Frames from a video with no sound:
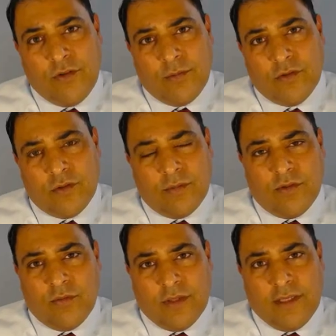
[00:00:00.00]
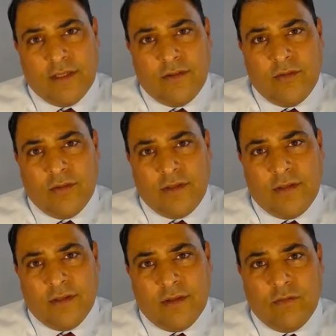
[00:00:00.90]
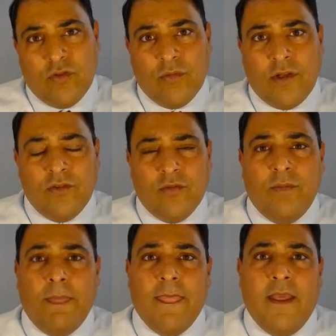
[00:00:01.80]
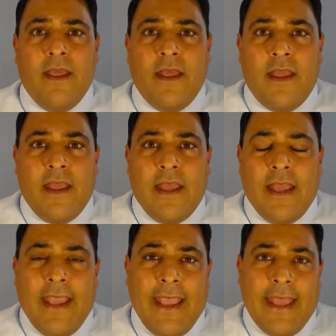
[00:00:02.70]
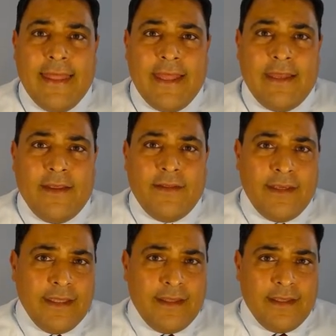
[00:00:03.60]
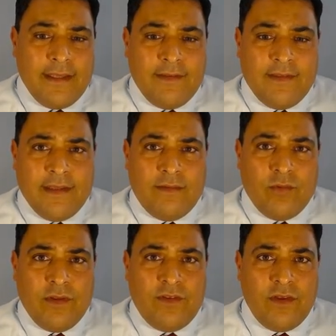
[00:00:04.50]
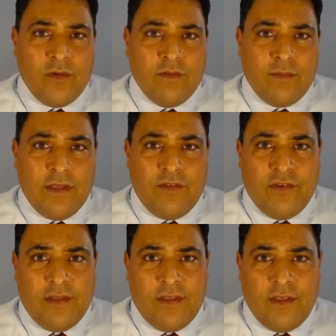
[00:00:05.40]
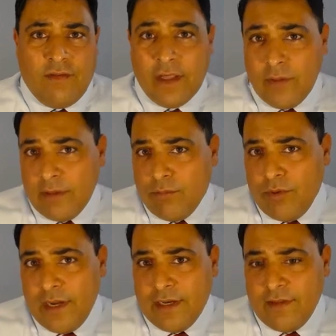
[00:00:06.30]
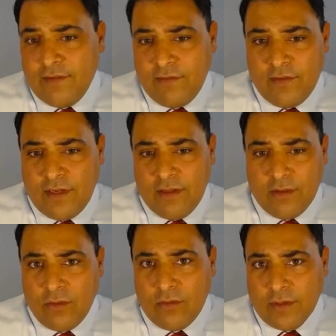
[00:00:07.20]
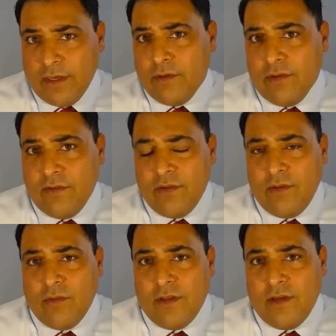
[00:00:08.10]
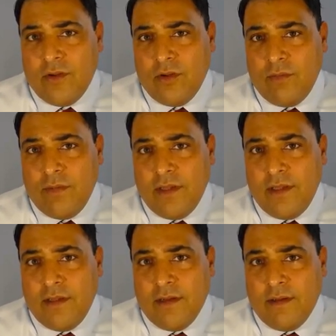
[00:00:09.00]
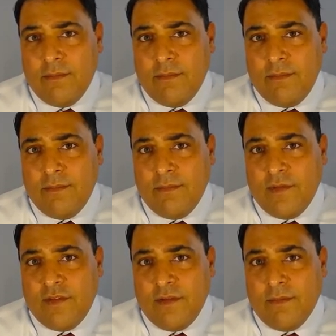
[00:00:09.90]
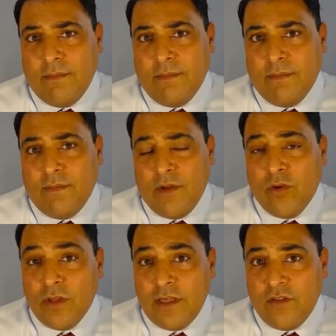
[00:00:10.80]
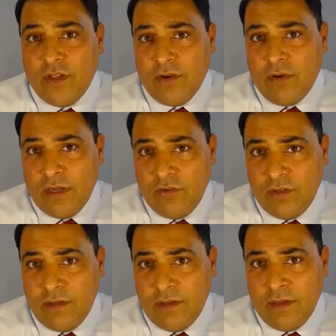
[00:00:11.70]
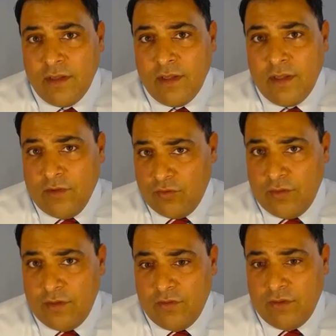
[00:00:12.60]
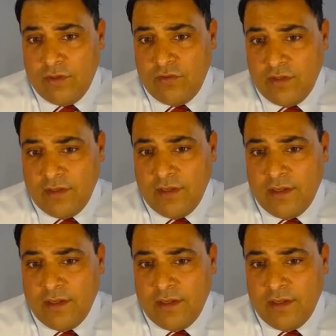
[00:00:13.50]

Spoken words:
module, but we're going to get into it in the future module. And then the other key thing is that when you see neuroinflammation, evaluate the brain and see if there's any local areas where there could be some early degeneration, because early degeneration